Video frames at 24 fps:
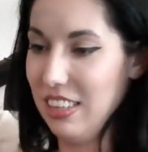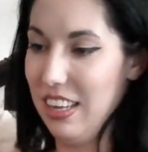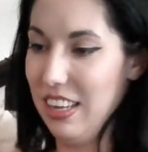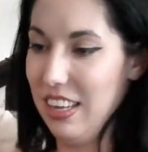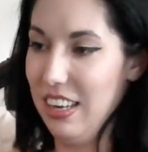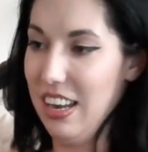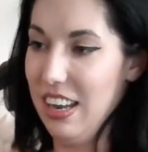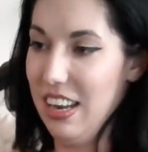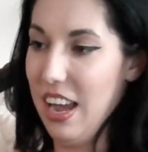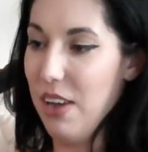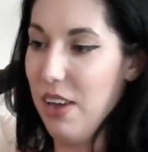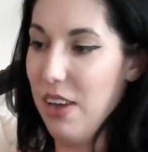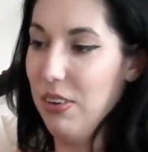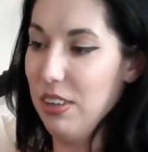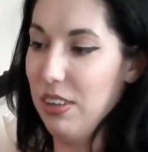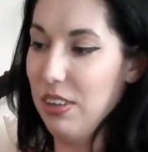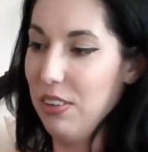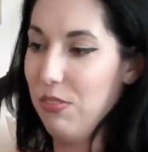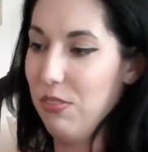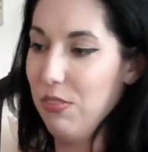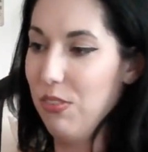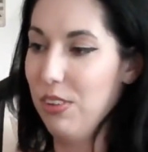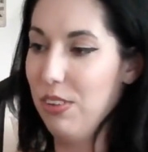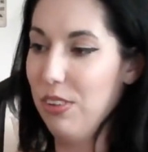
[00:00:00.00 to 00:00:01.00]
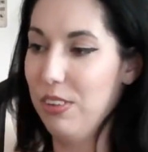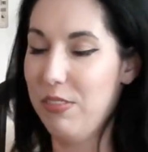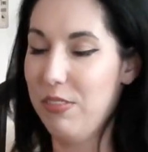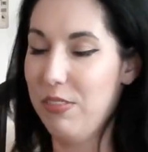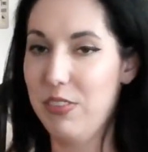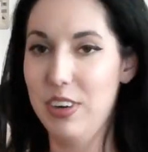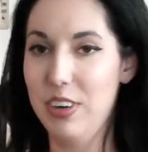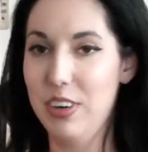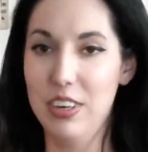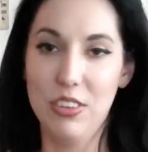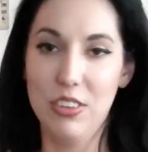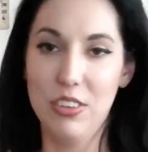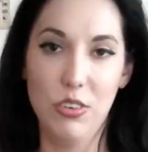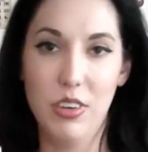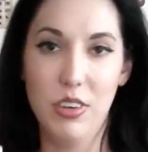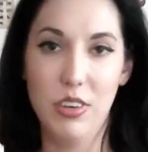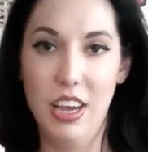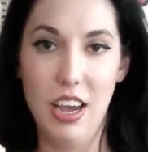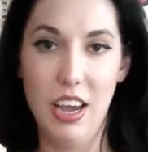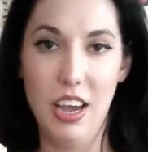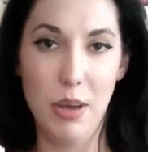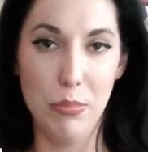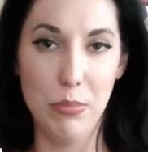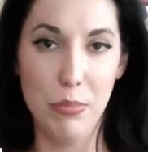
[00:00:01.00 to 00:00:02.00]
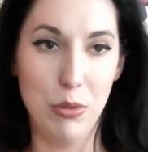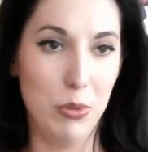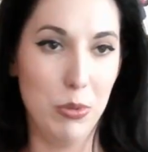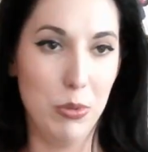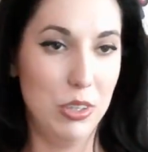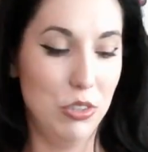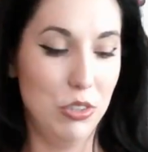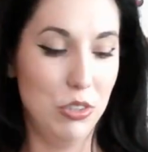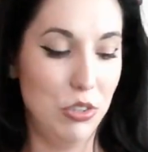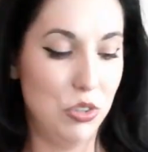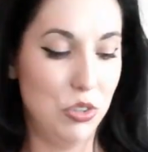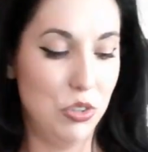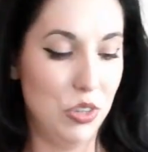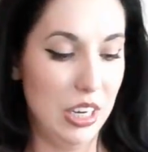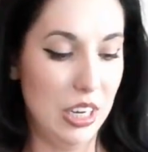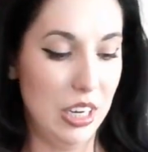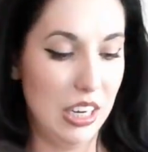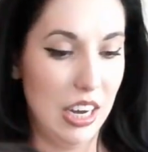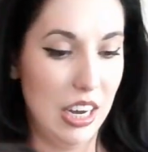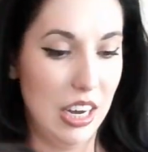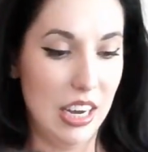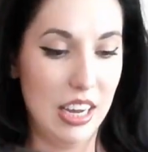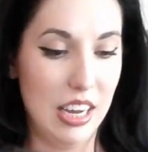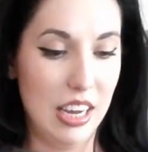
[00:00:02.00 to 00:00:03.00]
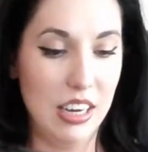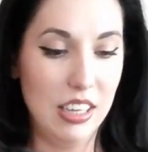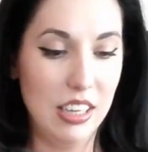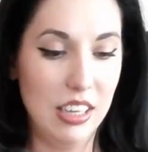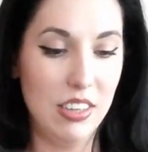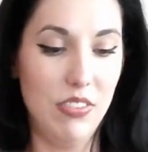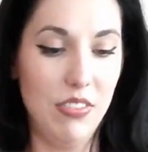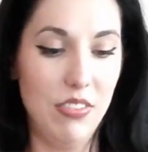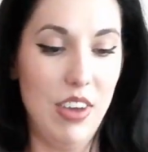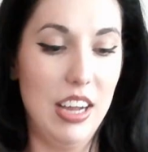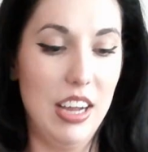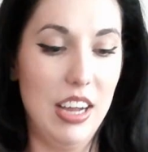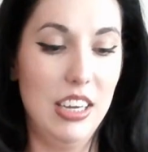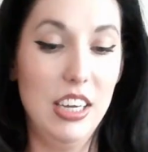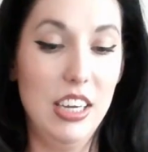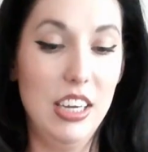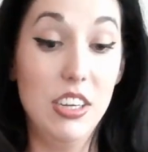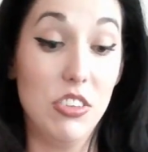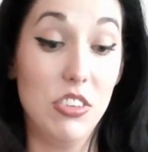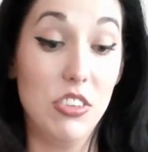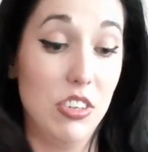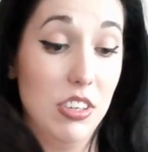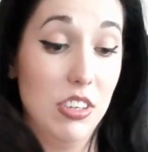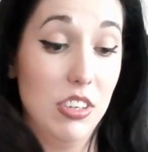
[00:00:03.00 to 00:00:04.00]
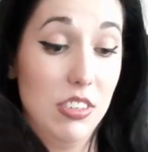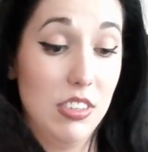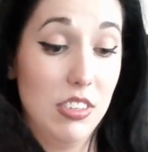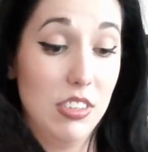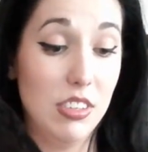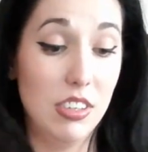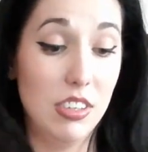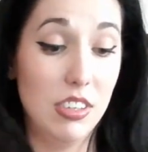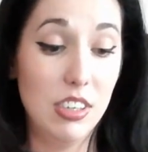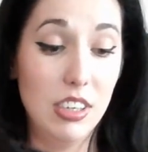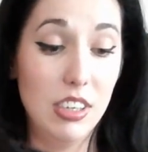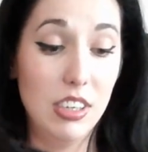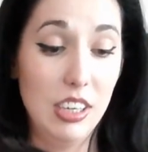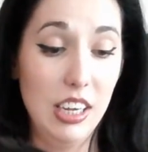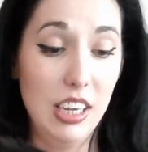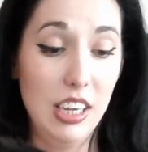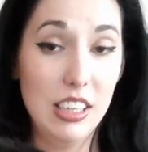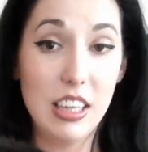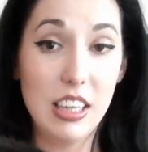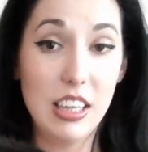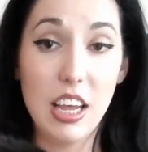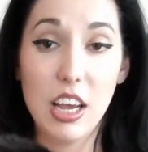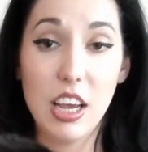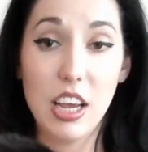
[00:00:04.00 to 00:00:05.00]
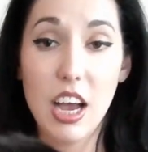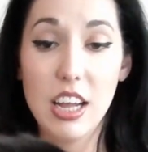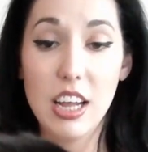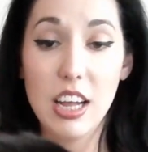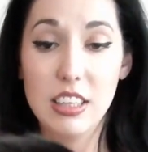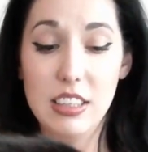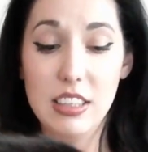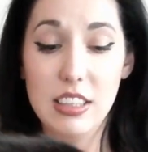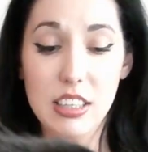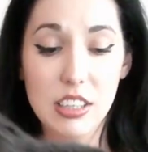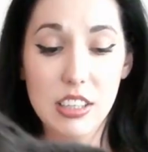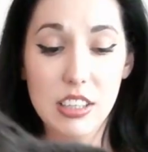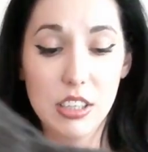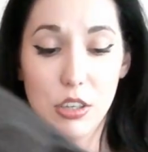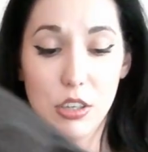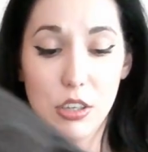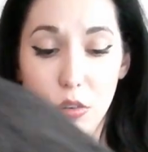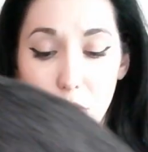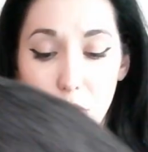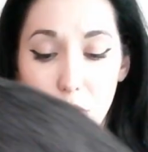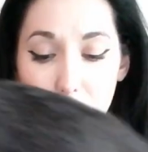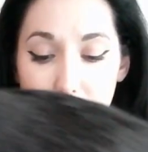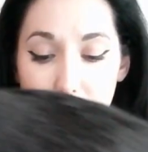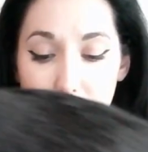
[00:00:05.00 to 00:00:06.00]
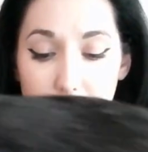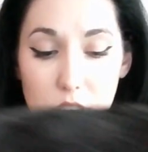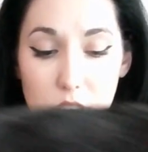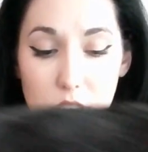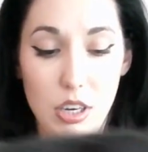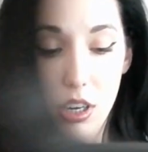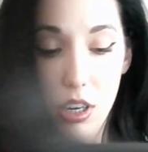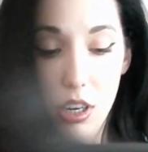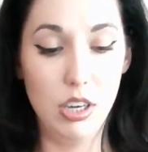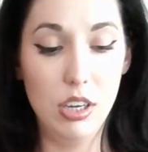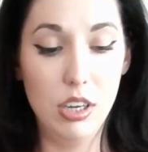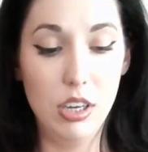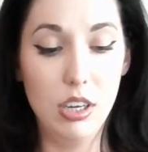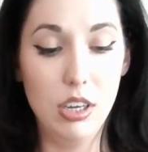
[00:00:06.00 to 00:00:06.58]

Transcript: And now it's full of farts. okay. I'm the one drinking it. It's fine. He's just He's like Godzilla over here.